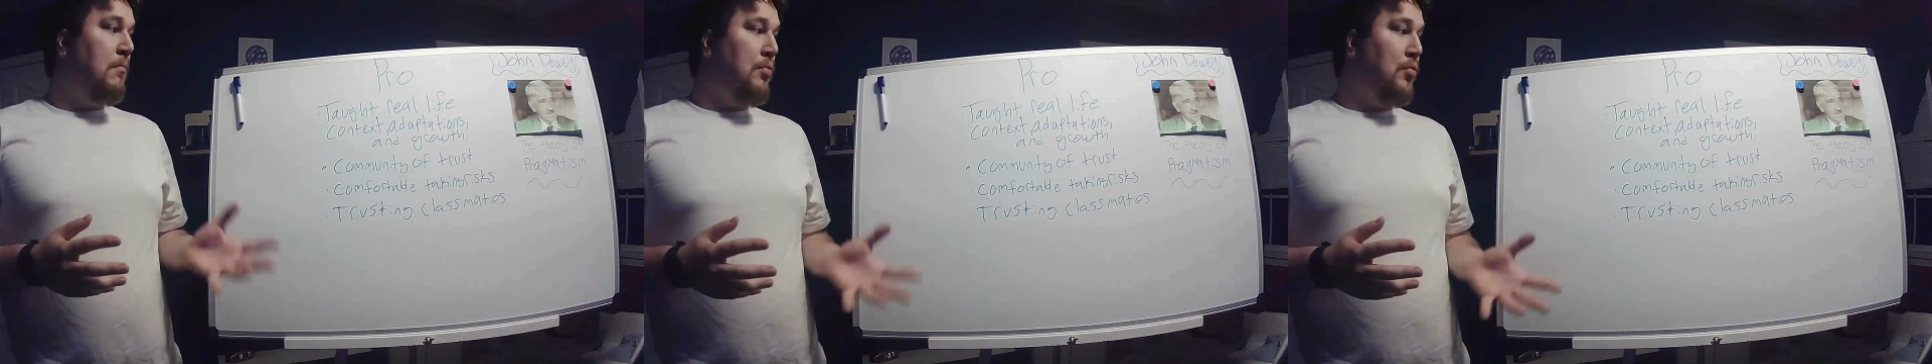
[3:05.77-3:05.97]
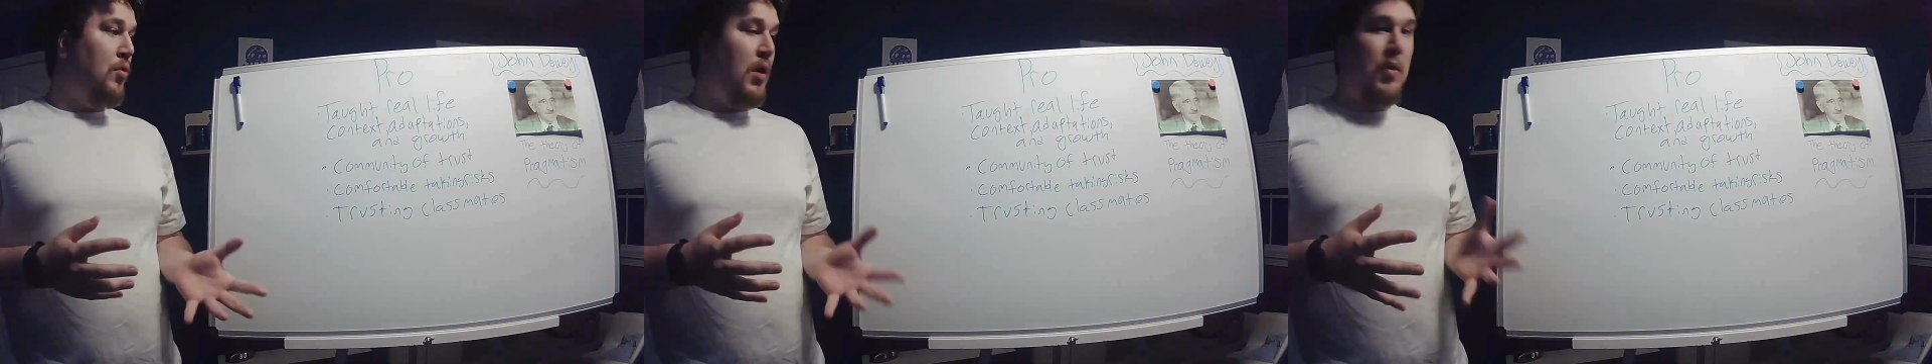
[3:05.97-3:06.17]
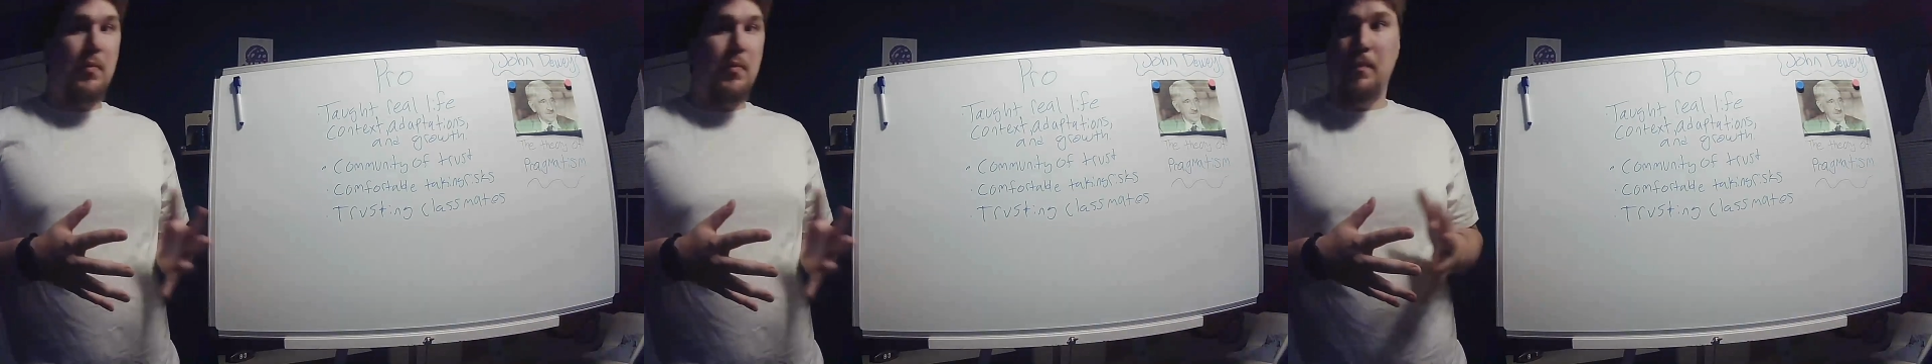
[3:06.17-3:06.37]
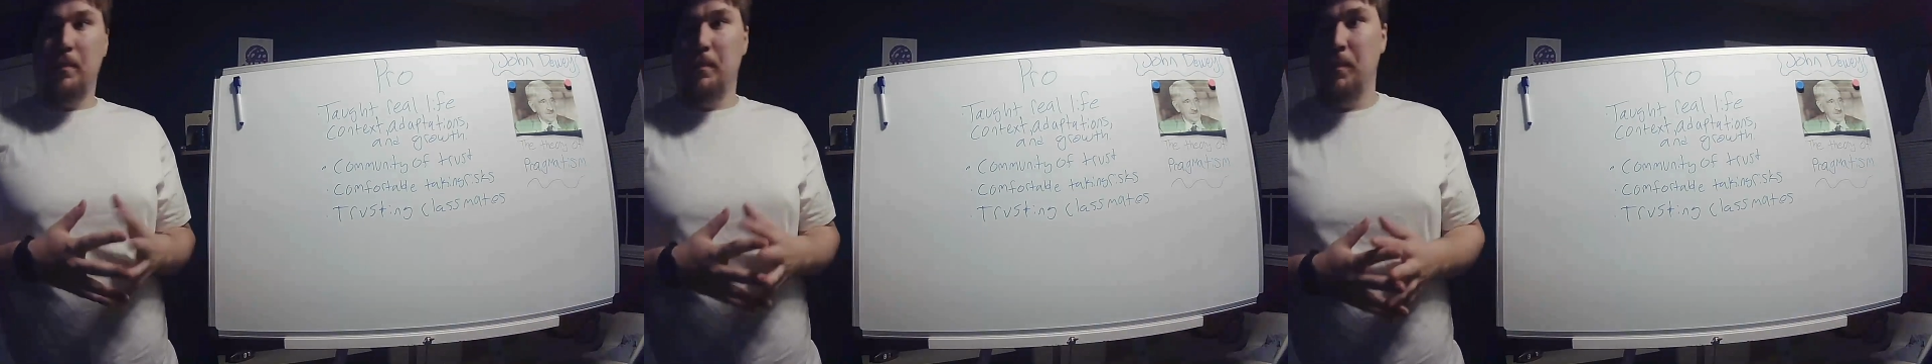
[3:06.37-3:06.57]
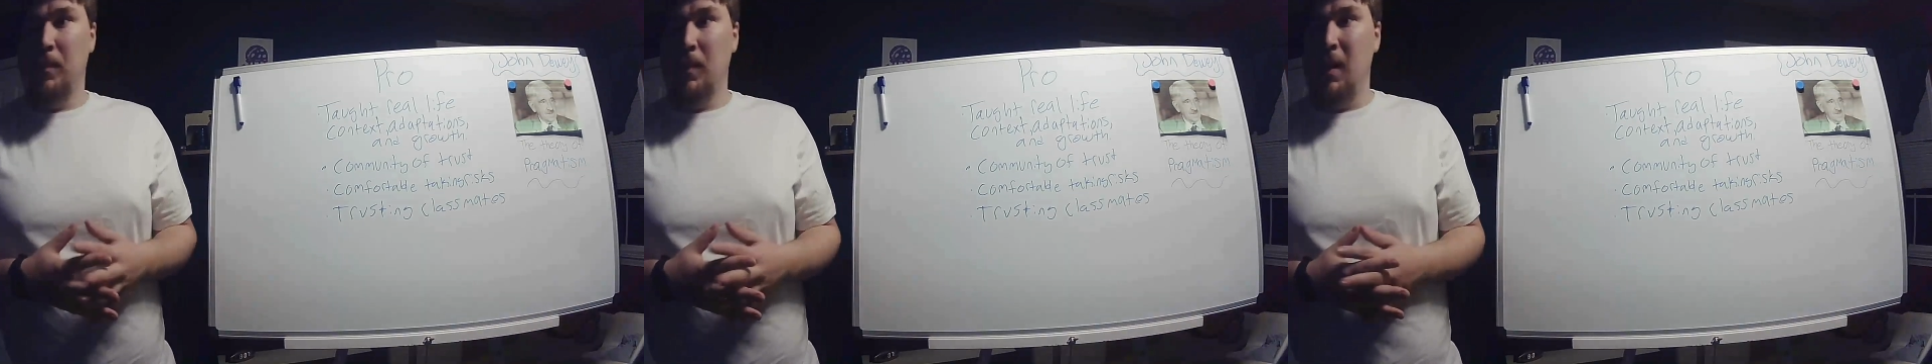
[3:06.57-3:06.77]
Pro:
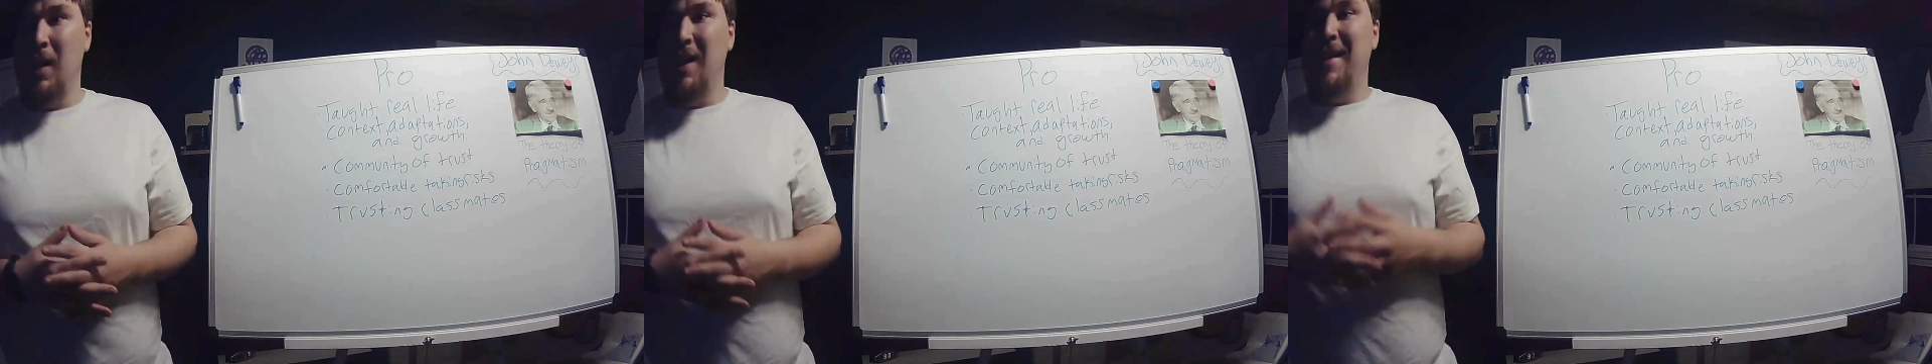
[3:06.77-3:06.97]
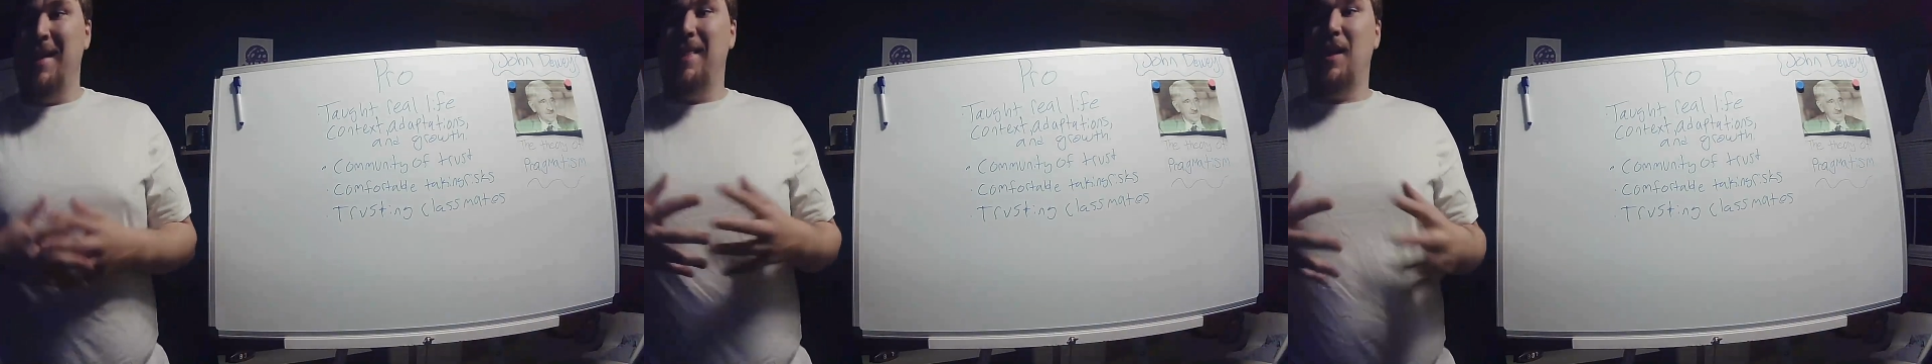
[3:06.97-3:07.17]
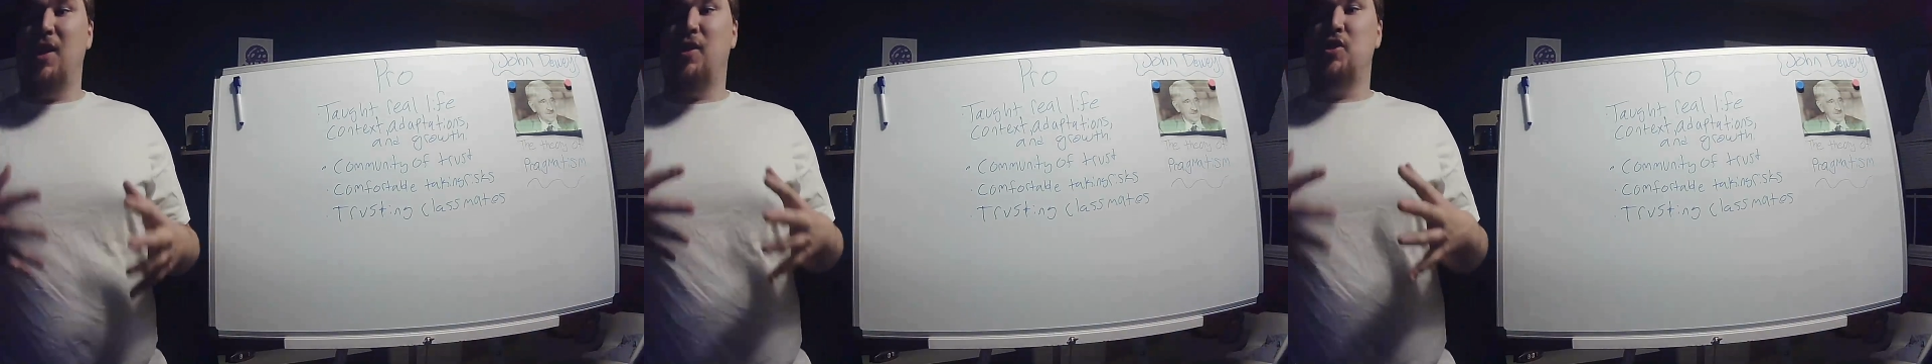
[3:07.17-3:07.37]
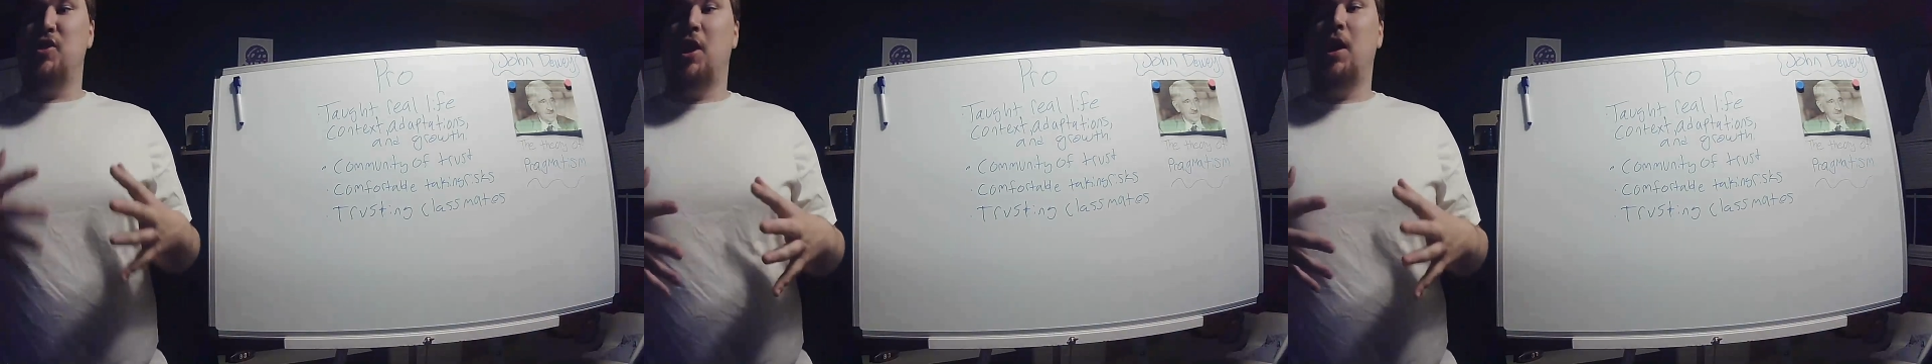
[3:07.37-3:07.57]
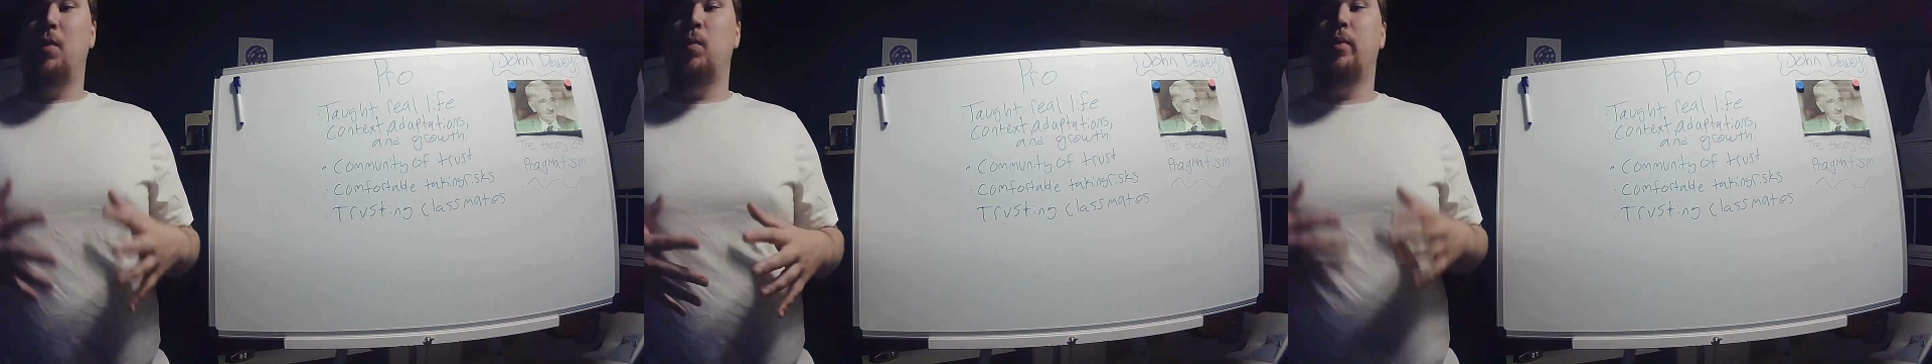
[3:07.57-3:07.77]
they are
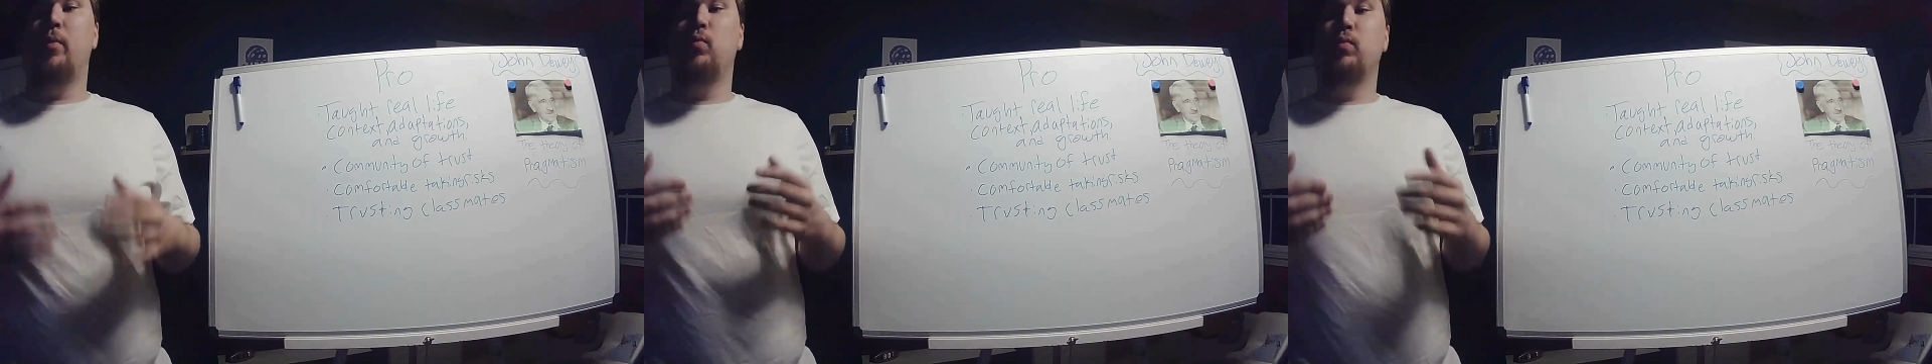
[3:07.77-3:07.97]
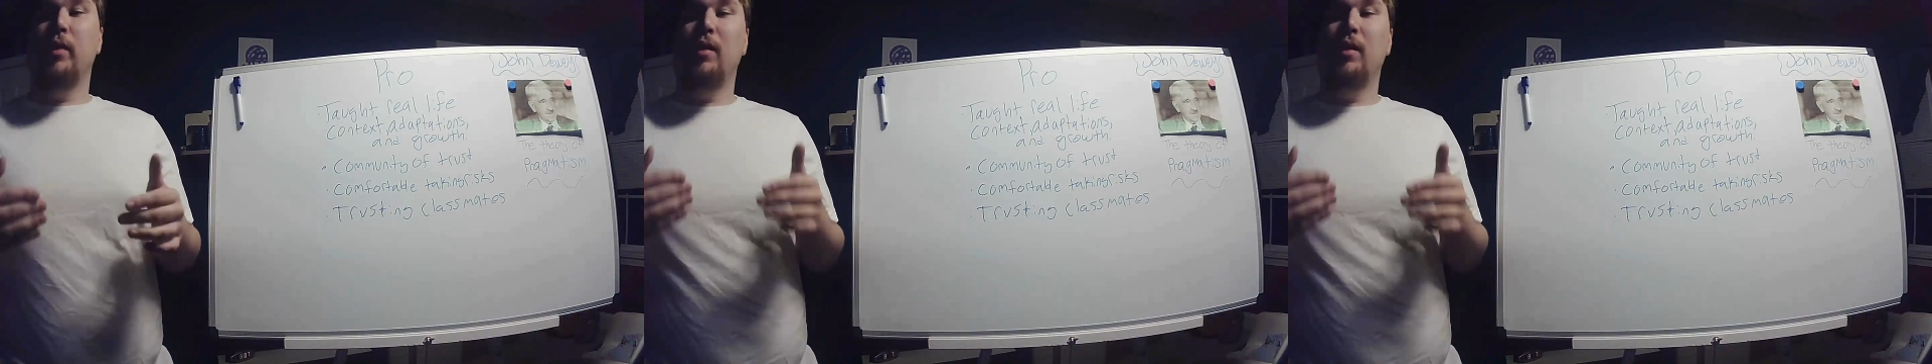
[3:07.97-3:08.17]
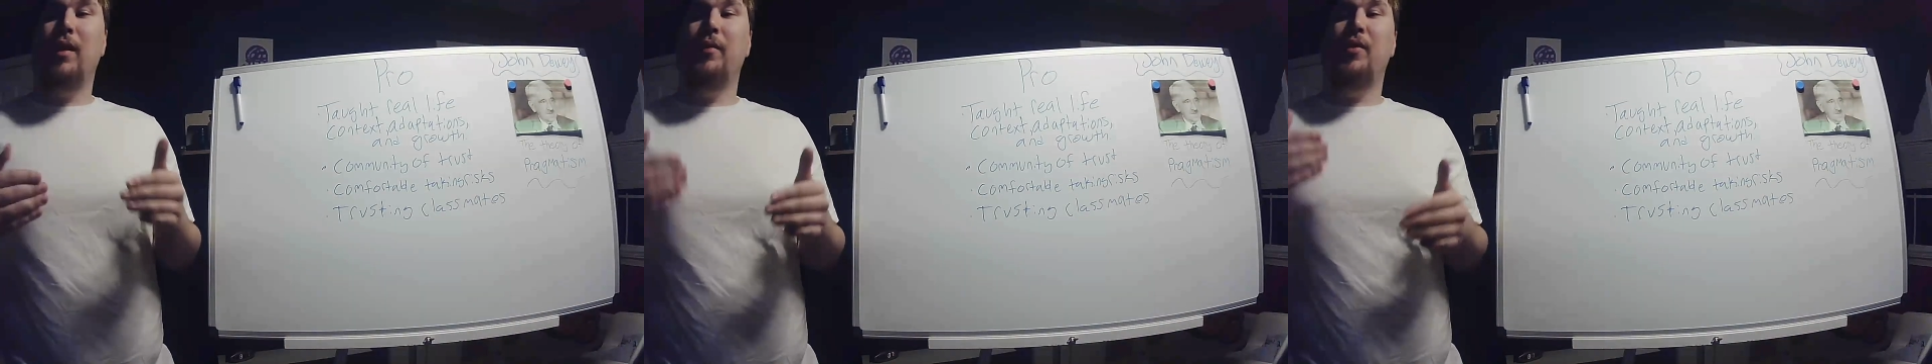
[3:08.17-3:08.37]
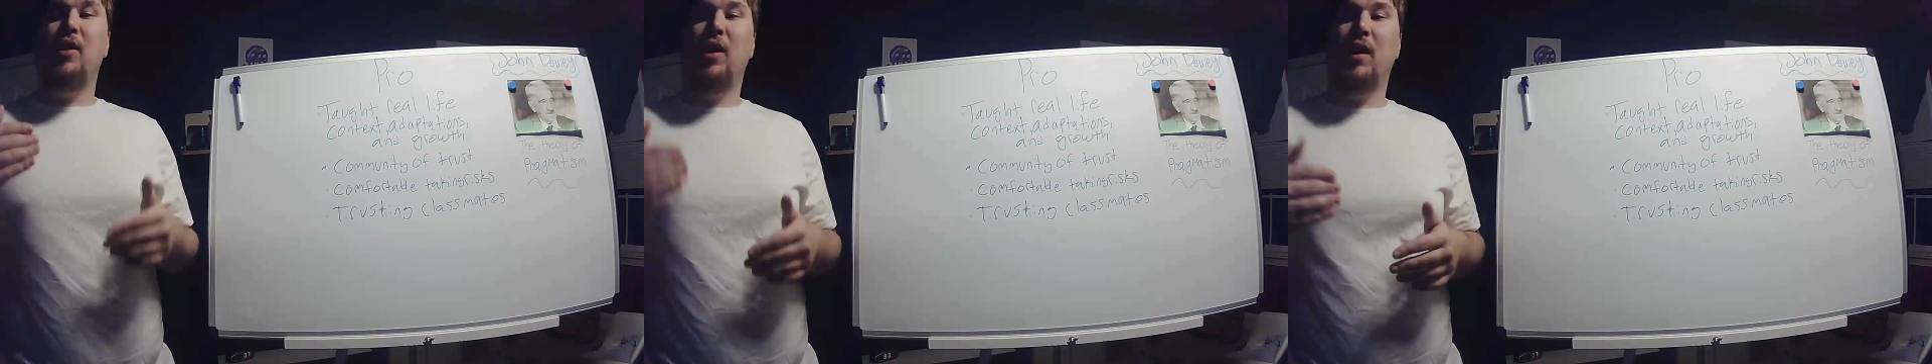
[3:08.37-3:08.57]
taught with real-life